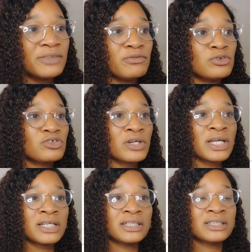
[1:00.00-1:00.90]
if you
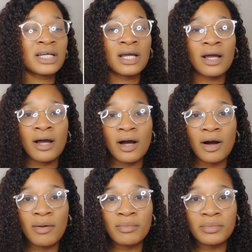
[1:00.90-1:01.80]
trade
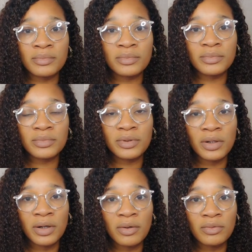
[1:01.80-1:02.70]

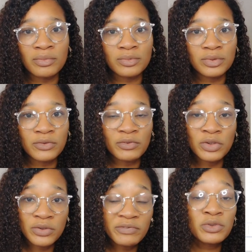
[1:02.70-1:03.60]
if
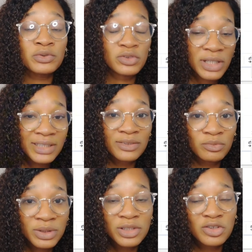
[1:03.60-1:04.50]
you trade
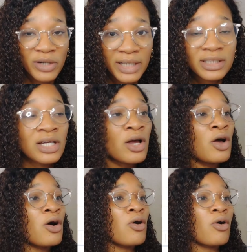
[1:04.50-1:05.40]
with the trend,
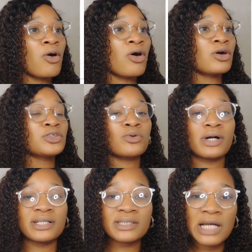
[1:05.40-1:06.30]
or you
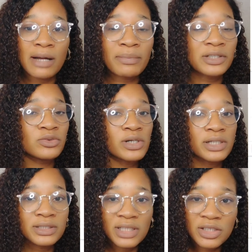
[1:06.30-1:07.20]
are a scalper, you are
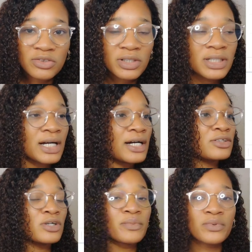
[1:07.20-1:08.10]
a day trader,
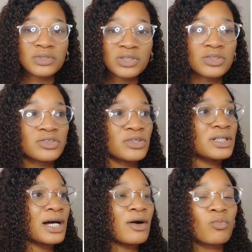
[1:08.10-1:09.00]
you're a position
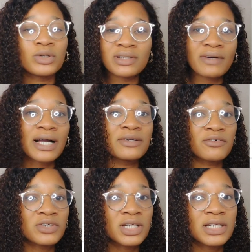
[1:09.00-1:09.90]
trader, whatever kind
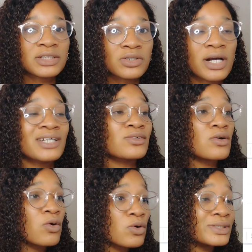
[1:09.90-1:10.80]
of trader that you are,
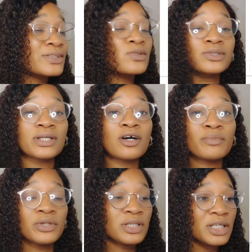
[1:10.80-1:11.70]
is going to
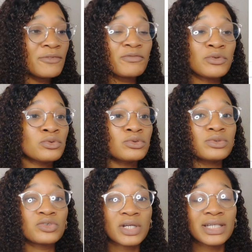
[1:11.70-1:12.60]
help you if you
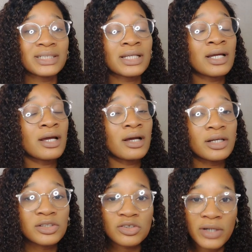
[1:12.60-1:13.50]
trade
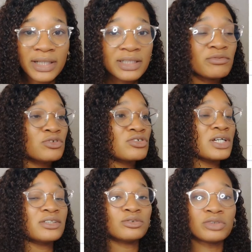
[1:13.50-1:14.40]
a trend, if you
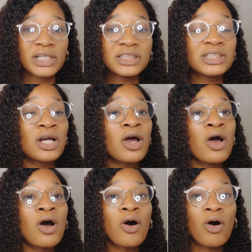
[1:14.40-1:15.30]
trade a range,
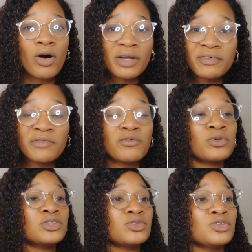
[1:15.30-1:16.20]
or even if you
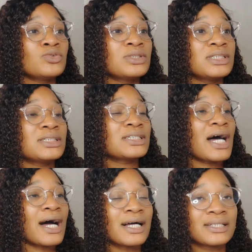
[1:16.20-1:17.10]
want to use it
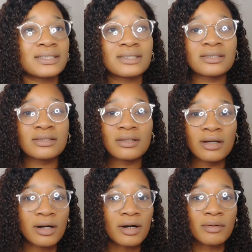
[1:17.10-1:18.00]
as
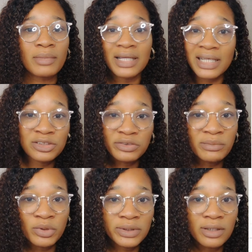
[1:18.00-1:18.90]
an
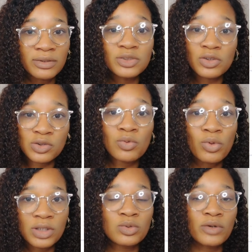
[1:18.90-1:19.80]
entry model. It also
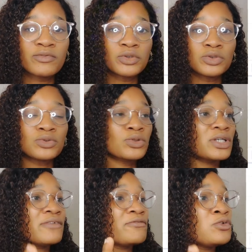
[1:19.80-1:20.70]
works well for you. So
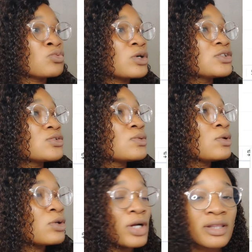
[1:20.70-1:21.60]
if you want to
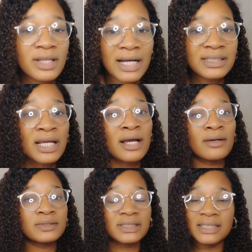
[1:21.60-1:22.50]
learn that,
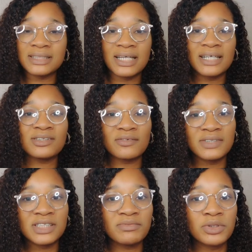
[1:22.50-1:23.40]
stay to the end of
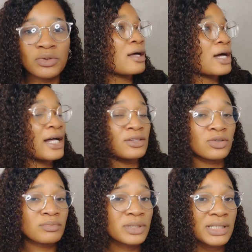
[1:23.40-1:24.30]
this video and
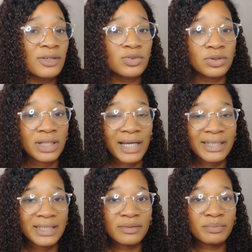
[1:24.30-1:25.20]
don't miss out on
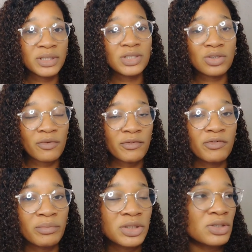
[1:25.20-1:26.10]
any piece of
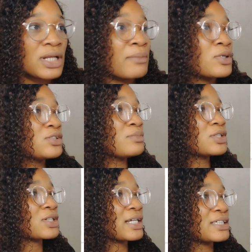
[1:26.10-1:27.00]
information. I'm going to
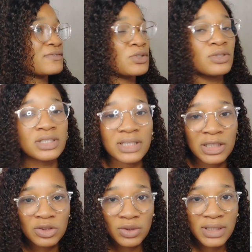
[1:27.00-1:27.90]
make sure that this video is
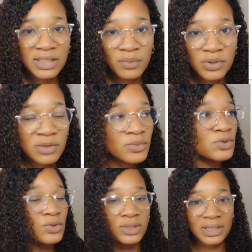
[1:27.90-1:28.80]
as short as possible,
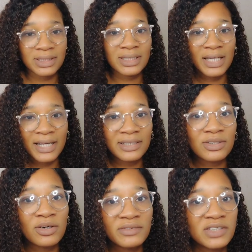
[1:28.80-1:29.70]
so stick to the
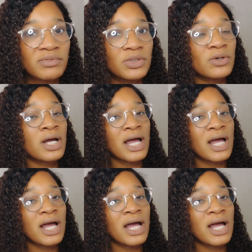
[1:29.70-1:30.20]
end of this video,